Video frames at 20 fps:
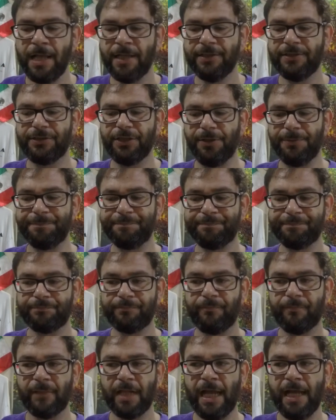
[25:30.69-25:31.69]
So,
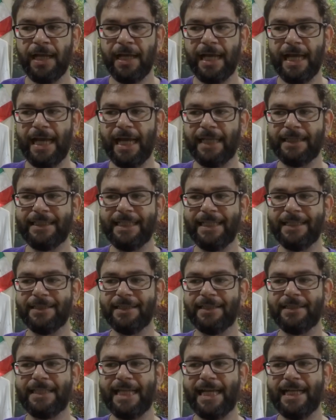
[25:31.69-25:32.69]
at the end
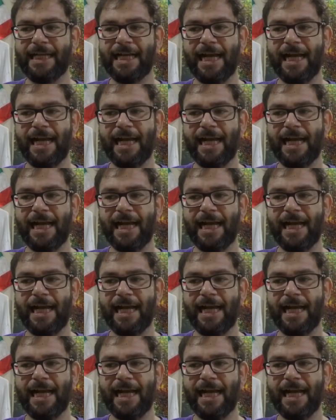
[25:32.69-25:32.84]
of the day,